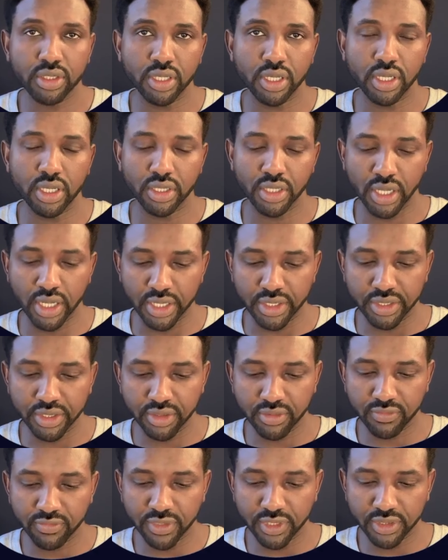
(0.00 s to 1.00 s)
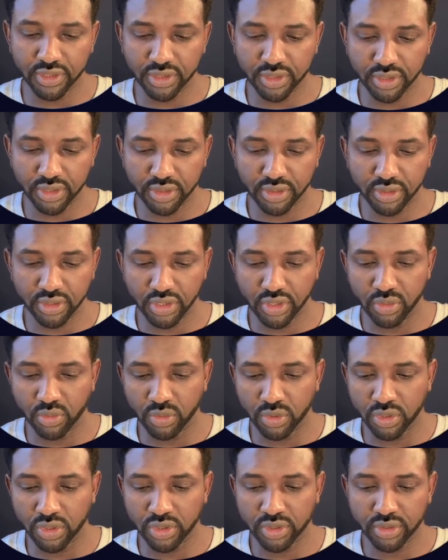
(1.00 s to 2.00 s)
adding function
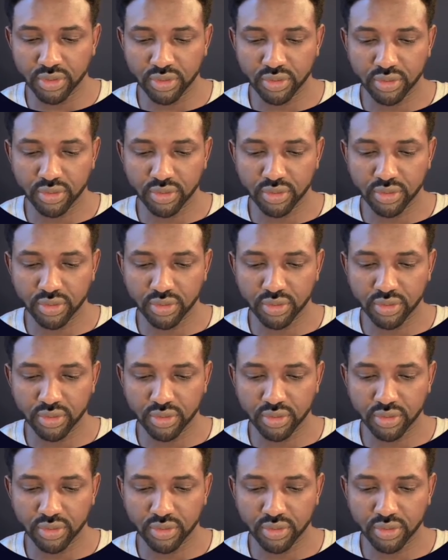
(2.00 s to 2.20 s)
keyword